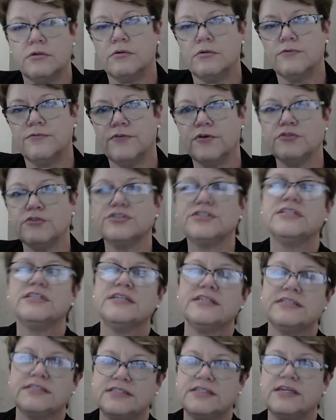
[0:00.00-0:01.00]
First
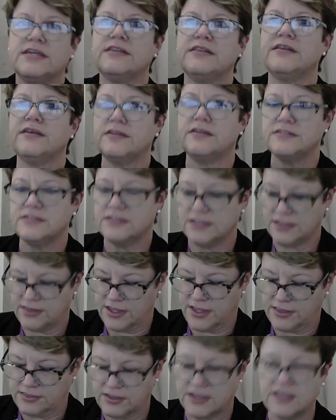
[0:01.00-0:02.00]
this, then this, and
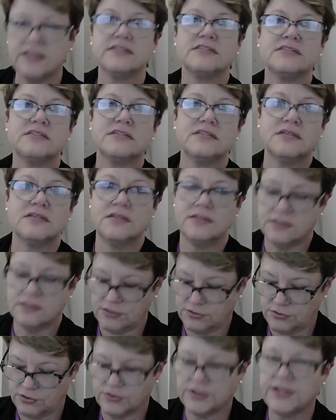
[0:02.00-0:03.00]
then this.
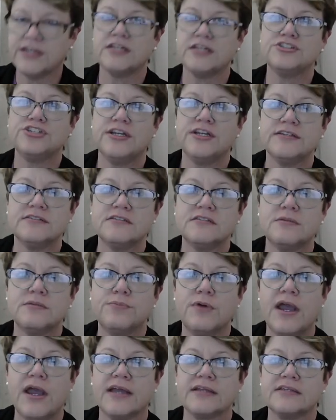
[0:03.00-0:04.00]
So you'll get a chance to
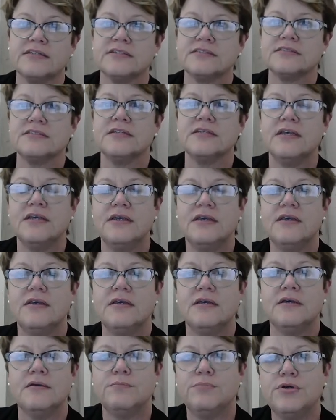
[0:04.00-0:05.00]
practice
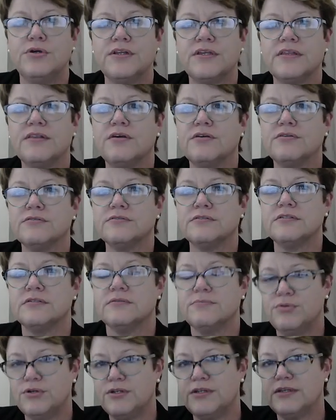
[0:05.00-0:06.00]
putting
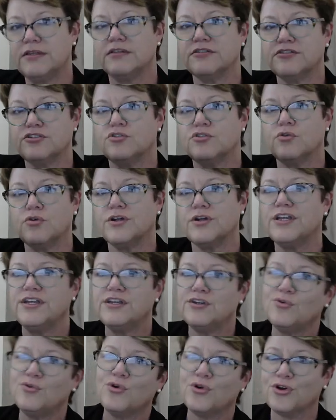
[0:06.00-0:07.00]
the story
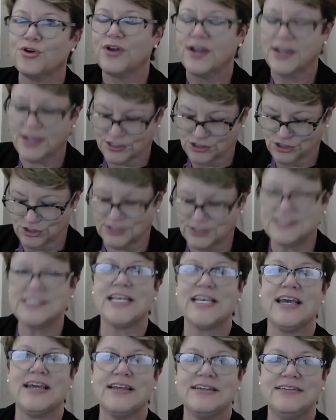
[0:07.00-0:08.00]
in order, I guess you could
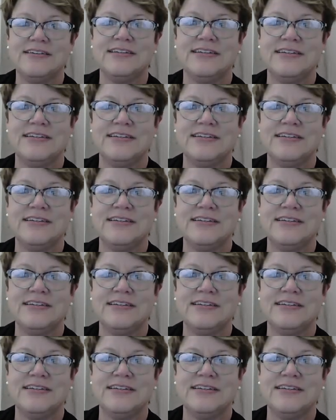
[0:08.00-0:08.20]
say.